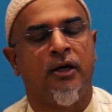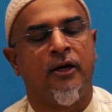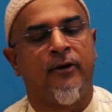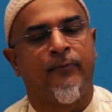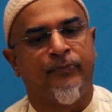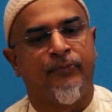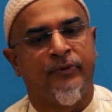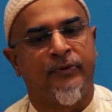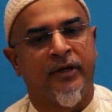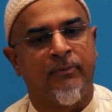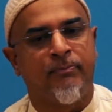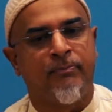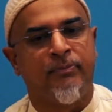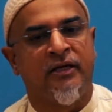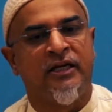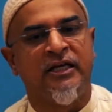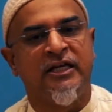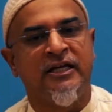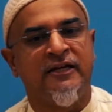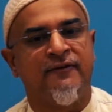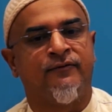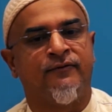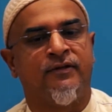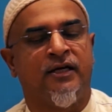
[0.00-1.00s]
they
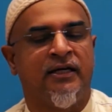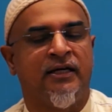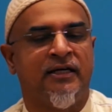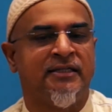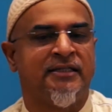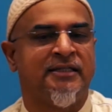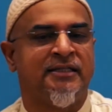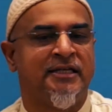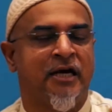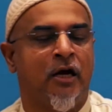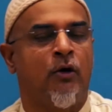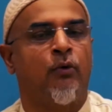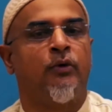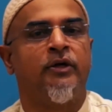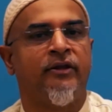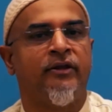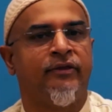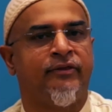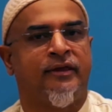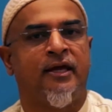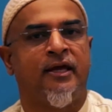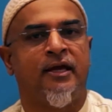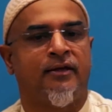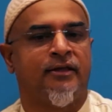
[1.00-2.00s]
believed it is the only
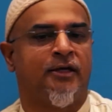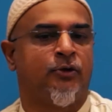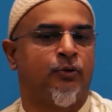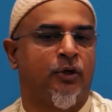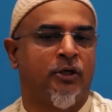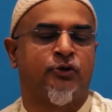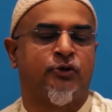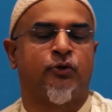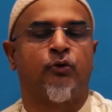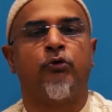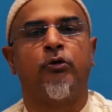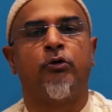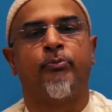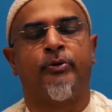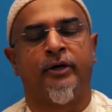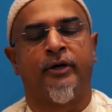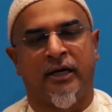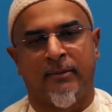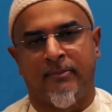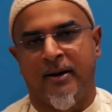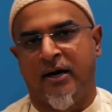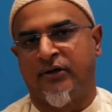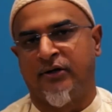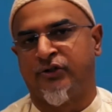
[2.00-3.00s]
thing that will bring
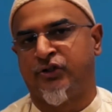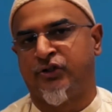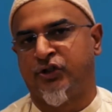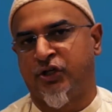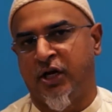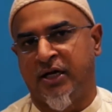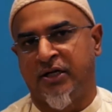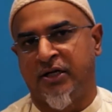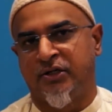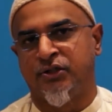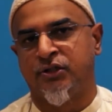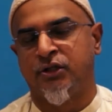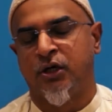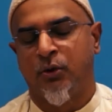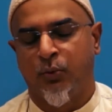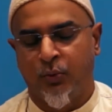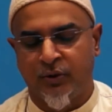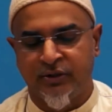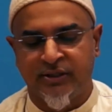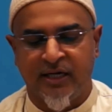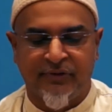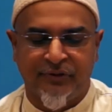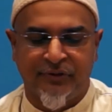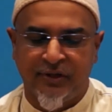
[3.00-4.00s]
about change, which
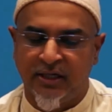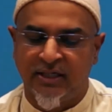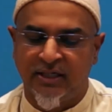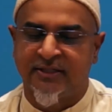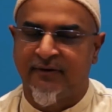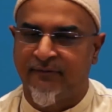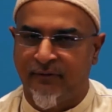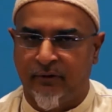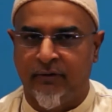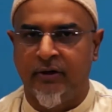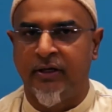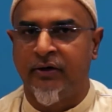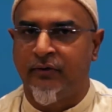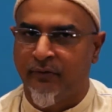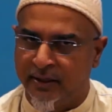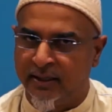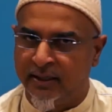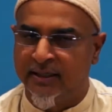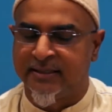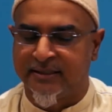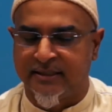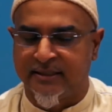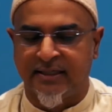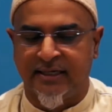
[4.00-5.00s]
I think is a very
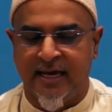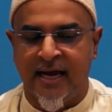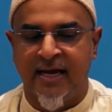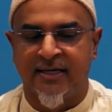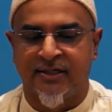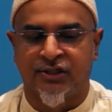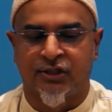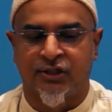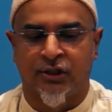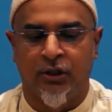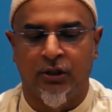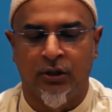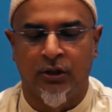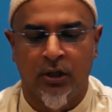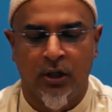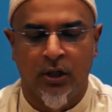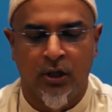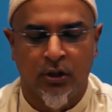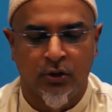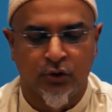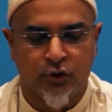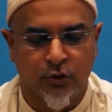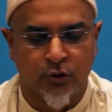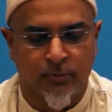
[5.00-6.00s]
realistic answer
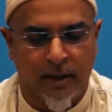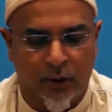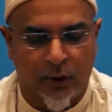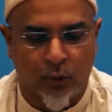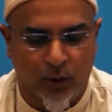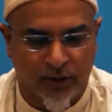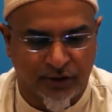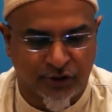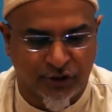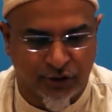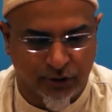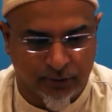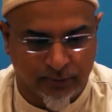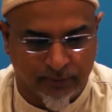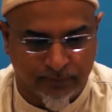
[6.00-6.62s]
to my question.